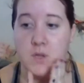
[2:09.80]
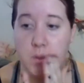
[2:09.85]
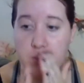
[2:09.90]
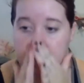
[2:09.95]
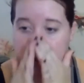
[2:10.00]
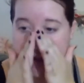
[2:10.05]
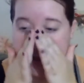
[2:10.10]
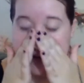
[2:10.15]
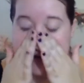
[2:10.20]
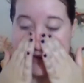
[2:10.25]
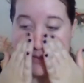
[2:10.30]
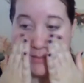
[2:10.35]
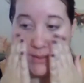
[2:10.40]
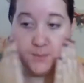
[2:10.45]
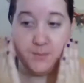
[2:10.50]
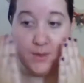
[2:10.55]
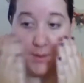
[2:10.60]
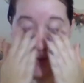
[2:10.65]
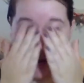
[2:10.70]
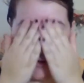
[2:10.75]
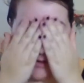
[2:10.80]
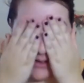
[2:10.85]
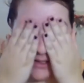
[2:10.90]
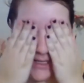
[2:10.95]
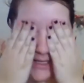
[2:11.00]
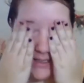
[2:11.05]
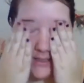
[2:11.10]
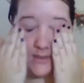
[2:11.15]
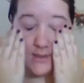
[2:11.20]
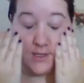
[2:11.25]
want to tell some people about in
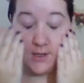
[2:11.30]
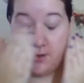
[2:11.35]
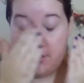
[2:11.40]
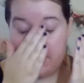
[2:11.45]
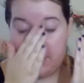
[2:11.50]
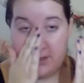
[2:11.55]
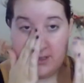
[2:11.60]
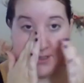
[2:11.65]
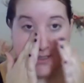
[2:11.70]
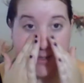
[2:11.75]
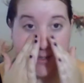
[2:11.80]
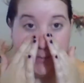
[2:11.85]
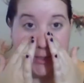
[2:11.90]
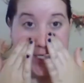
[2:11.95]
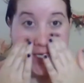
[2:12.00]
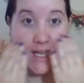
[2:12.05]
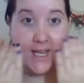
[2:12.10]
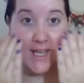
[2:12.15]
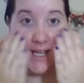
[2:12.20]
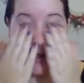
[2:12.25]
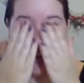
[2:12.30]
case they're going through the same shit I